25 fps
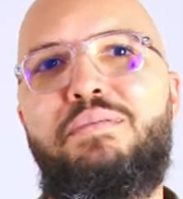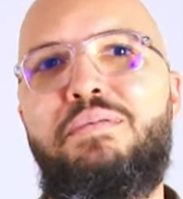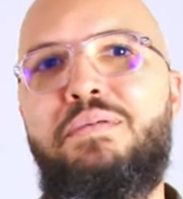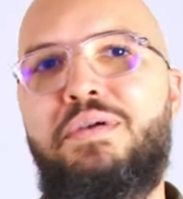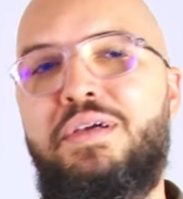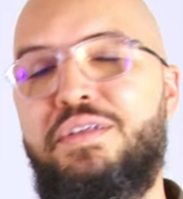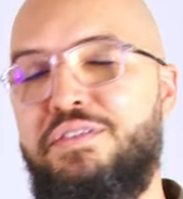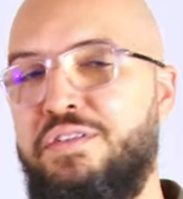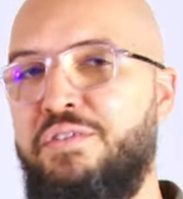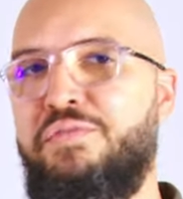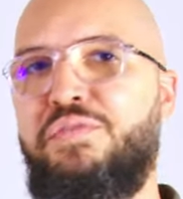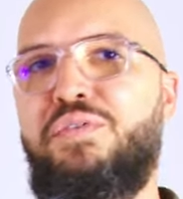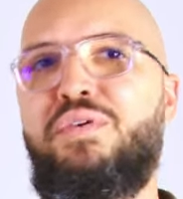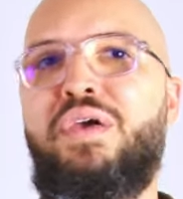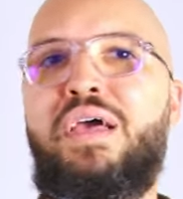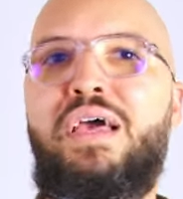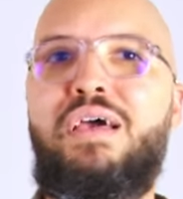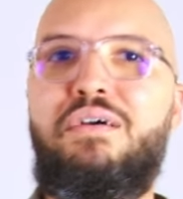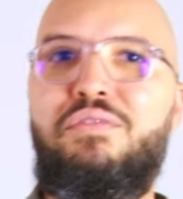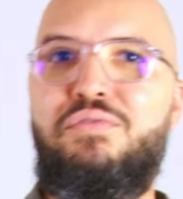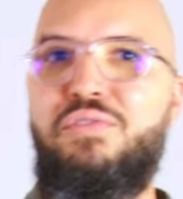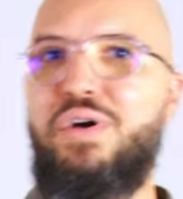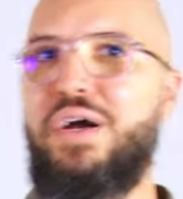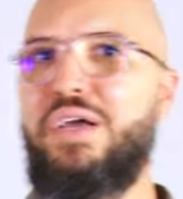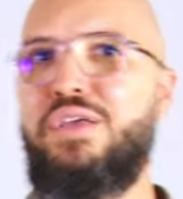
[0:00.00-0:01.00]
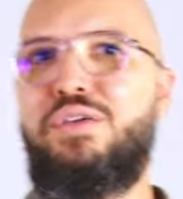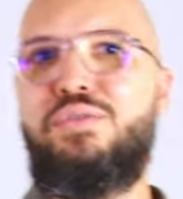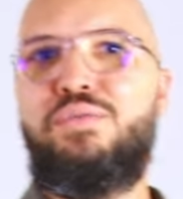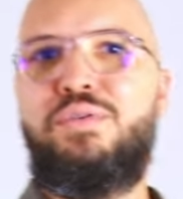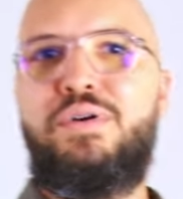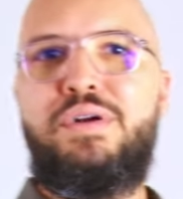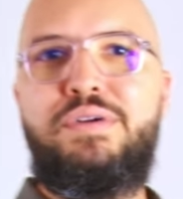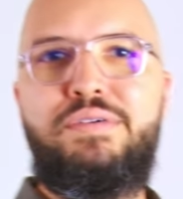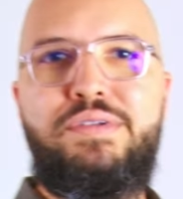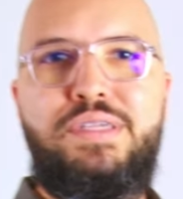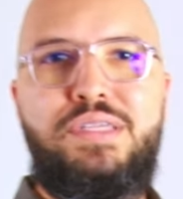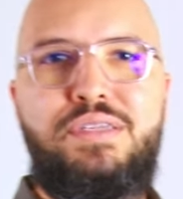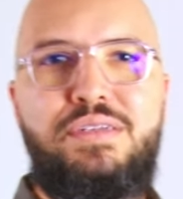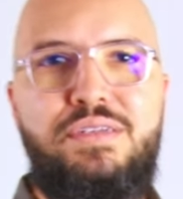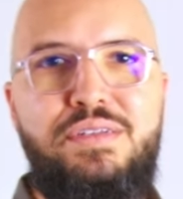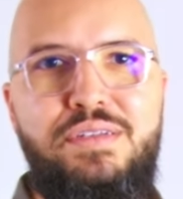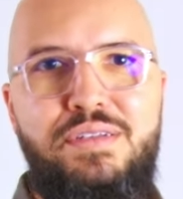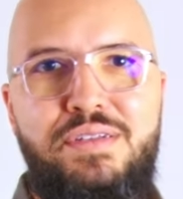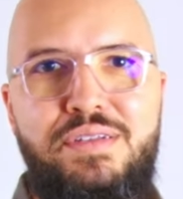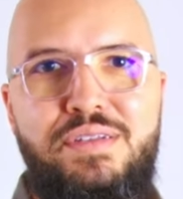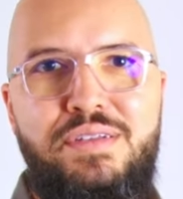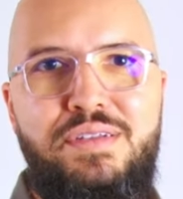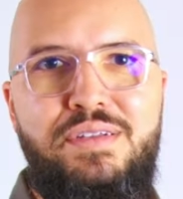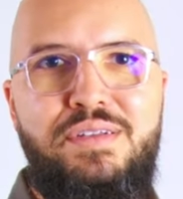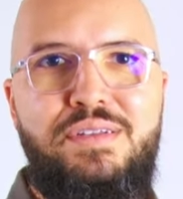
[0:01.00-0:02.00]
Because if you have, why are you worried?
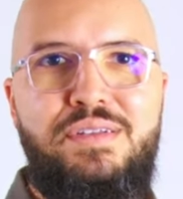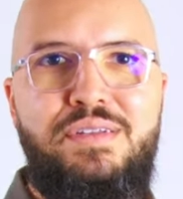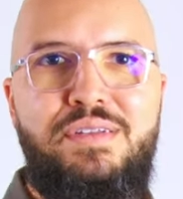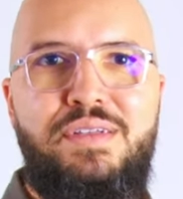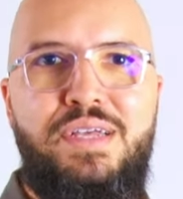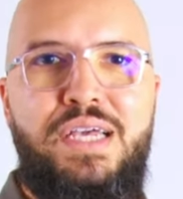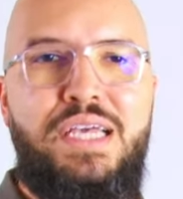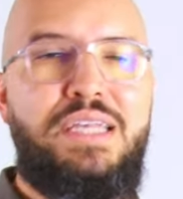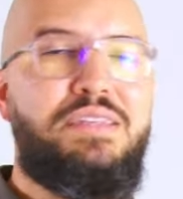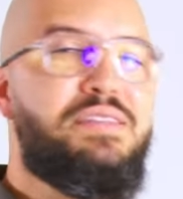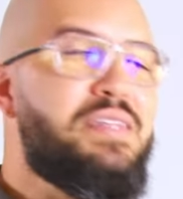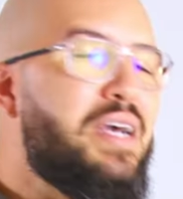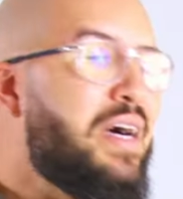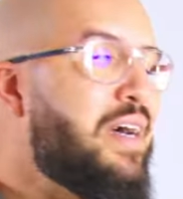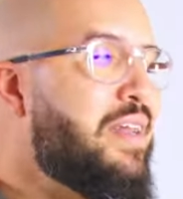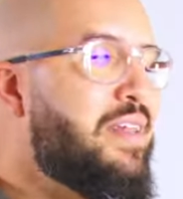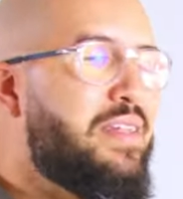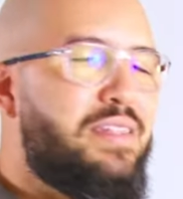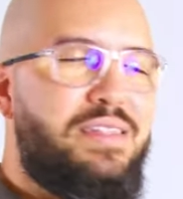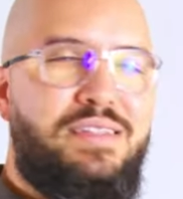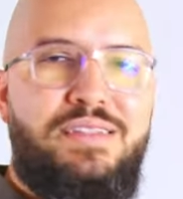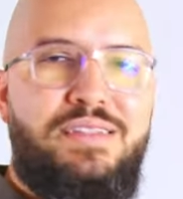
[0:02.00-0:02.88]
He's got it.